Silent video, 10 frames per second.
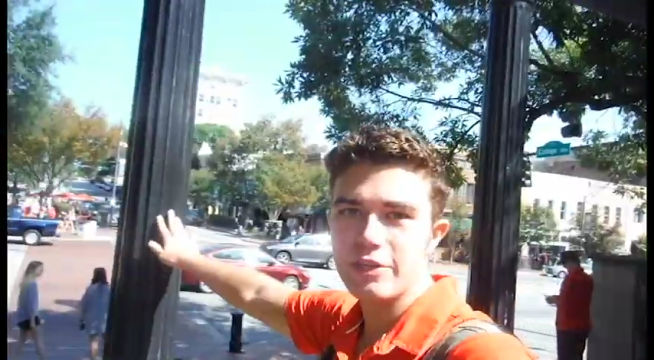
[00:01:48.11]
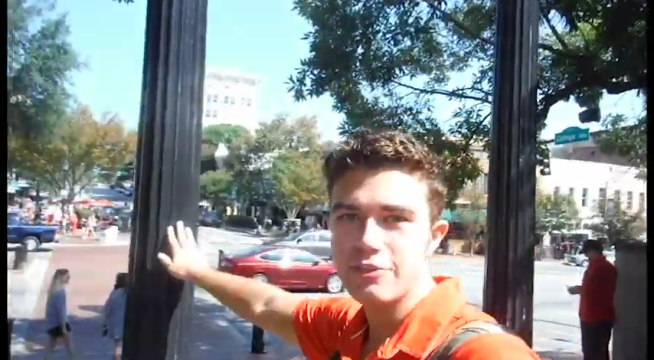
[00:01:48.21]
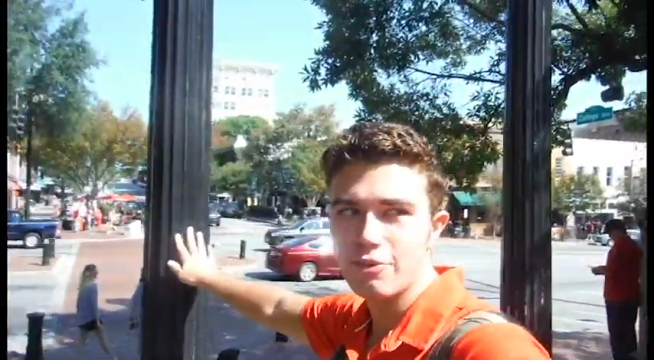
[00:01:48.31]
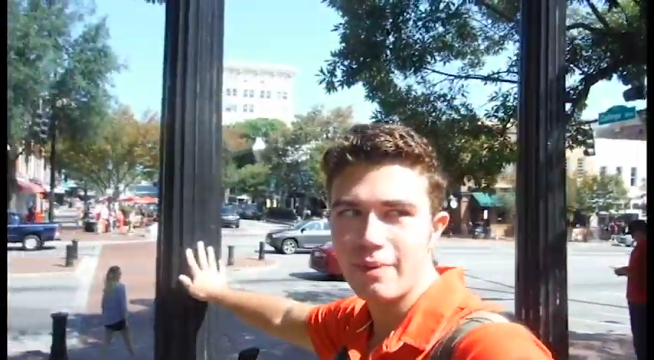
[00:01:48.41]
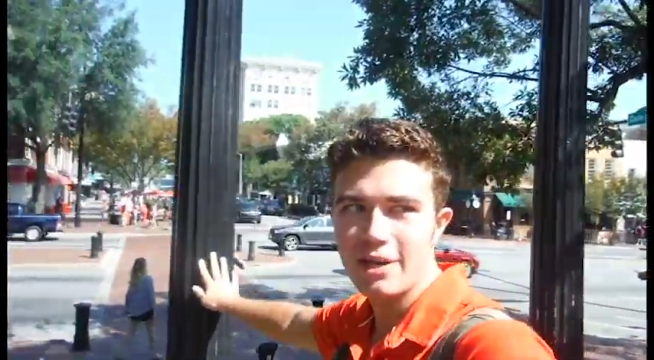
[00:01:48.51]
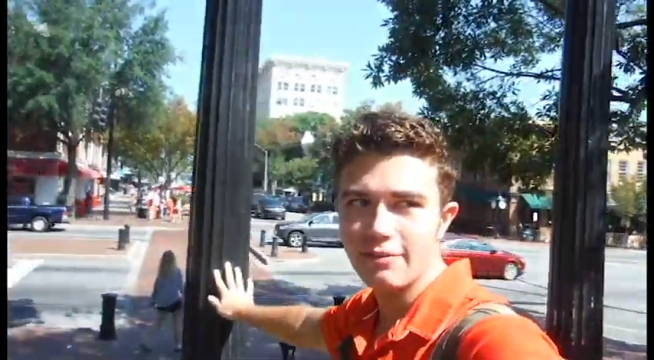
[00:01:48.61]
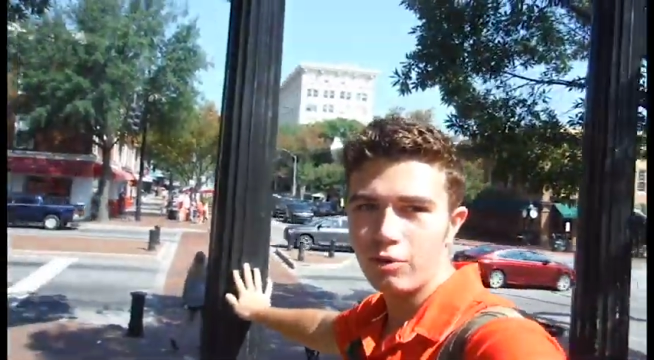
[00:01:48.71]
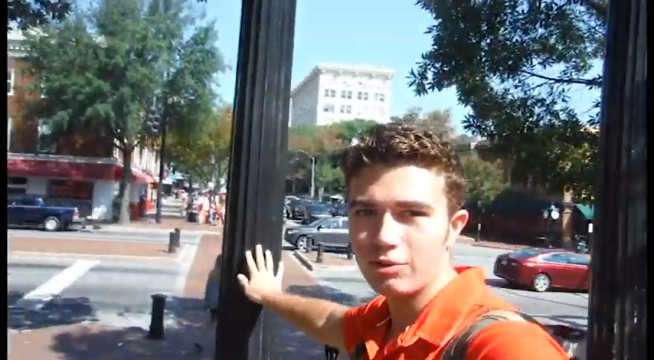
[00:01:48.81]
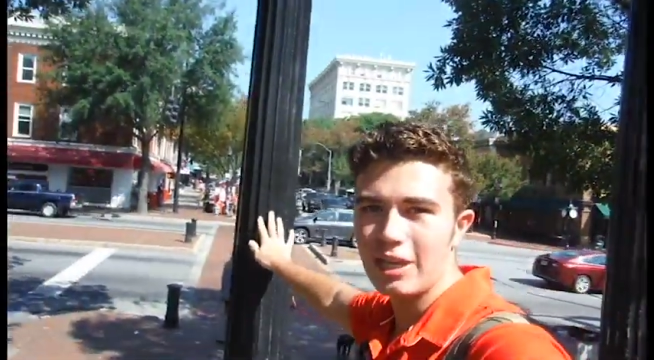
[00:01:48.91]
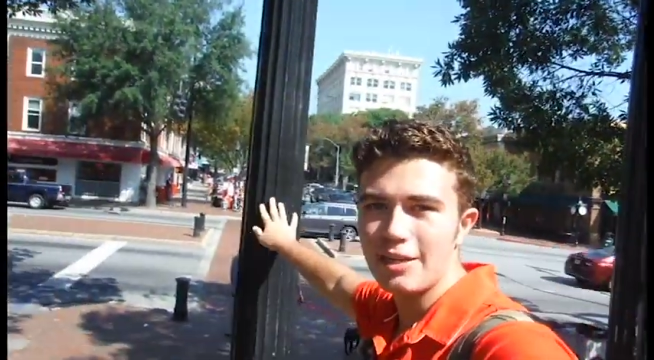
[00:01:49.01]
These are made of
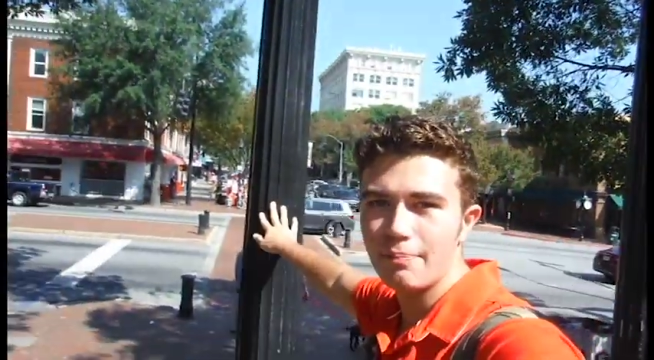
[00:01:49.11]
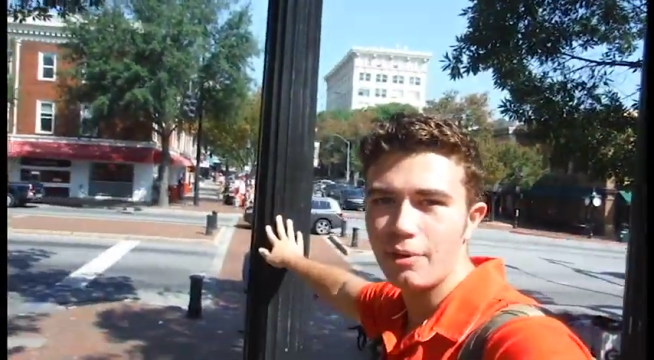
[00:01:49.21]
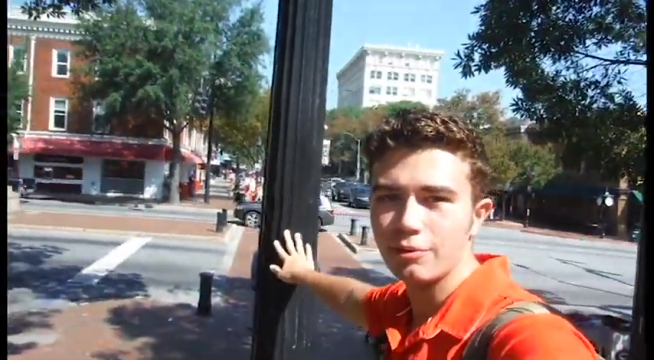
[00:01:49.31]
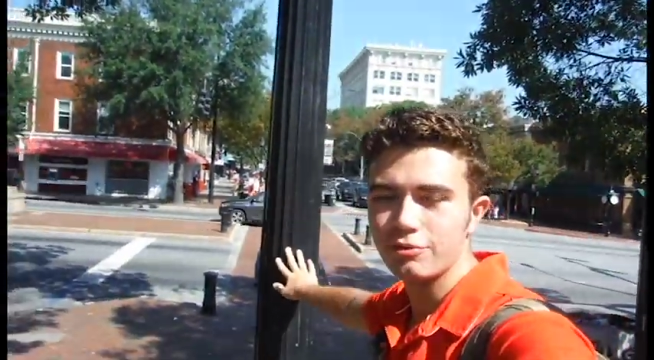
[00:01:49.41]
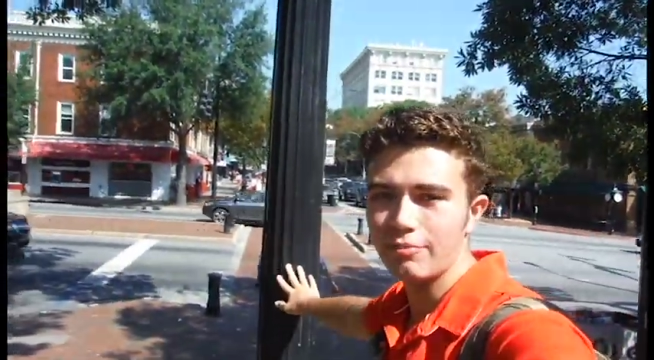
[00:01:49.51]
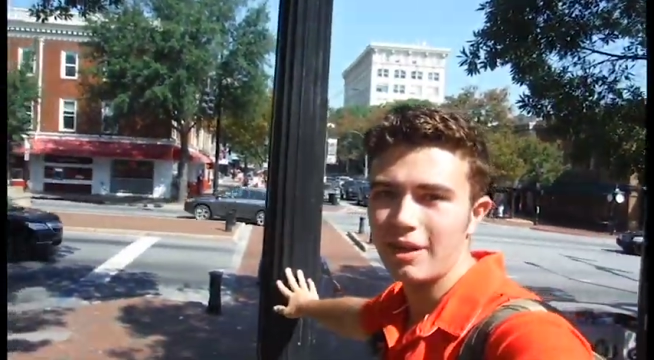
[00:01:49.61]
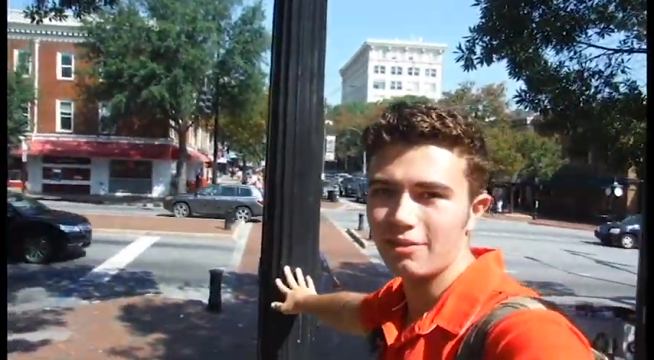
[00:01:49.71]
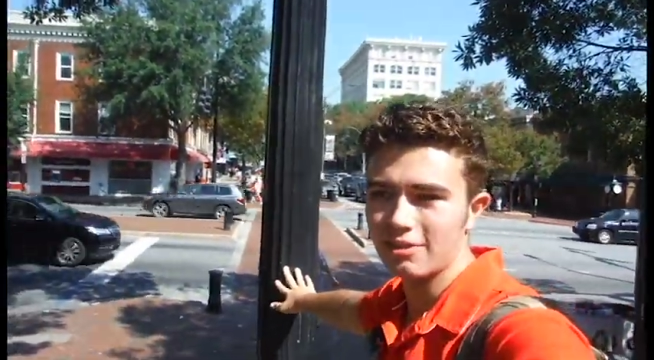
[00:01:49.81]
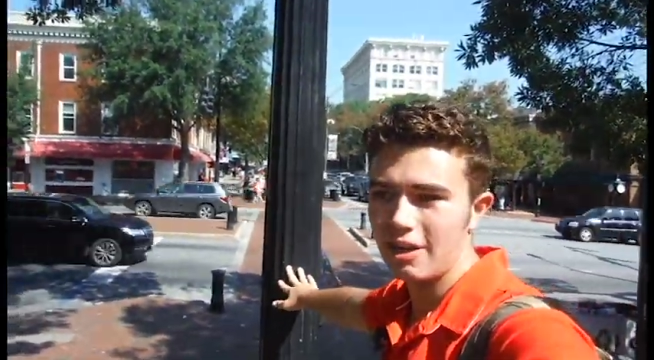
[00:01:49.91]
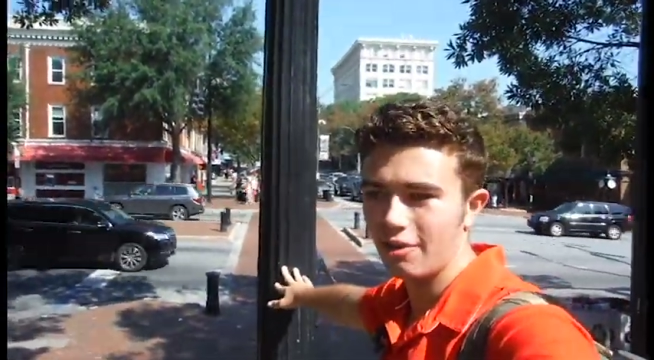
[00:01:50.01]
old light posts from
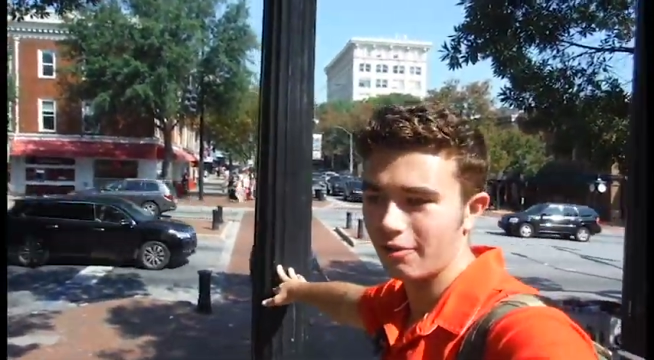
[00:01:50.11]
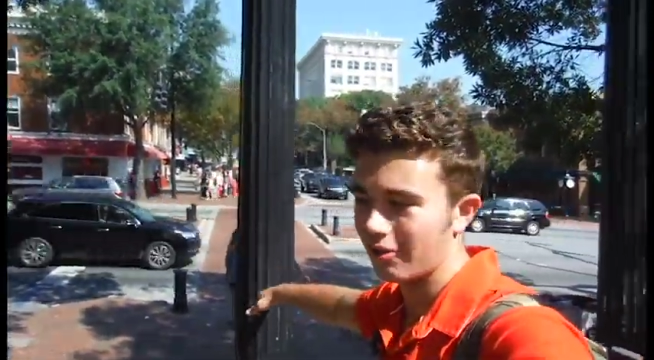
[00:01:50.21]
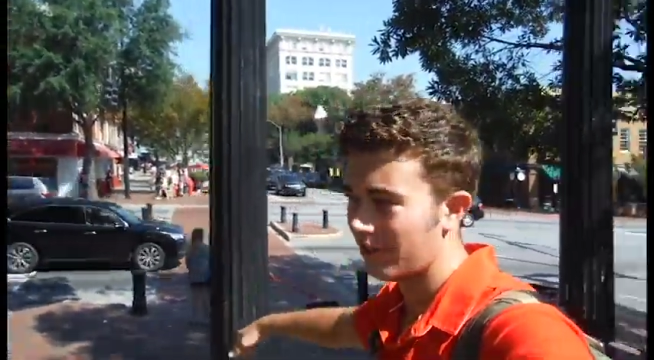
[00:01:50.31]
downtown.